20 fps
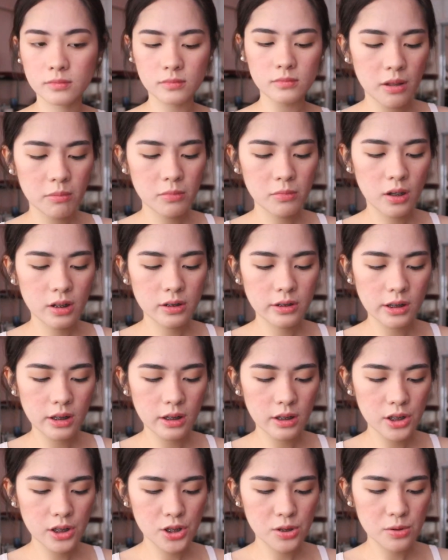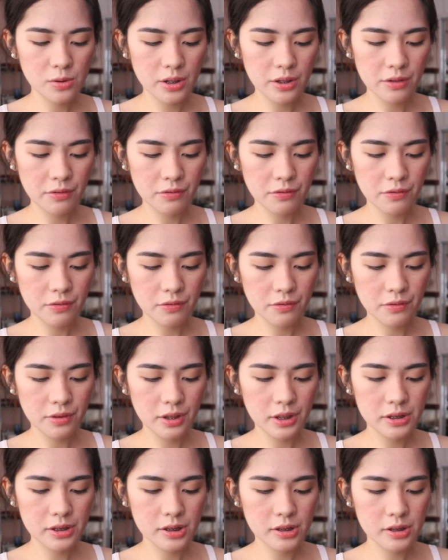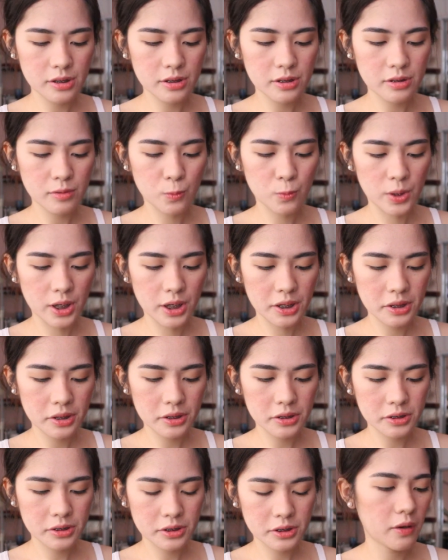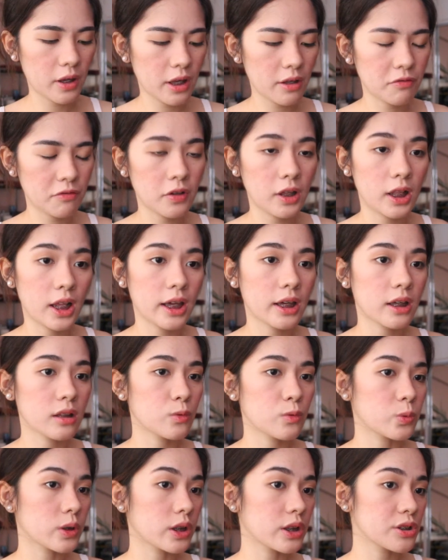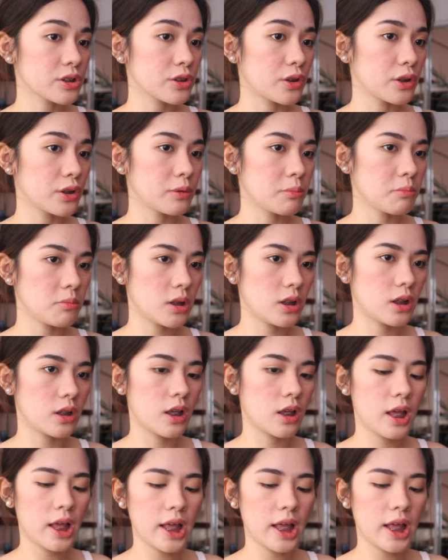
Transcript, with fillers: I'm not really sure if this works. I feel like it works on me.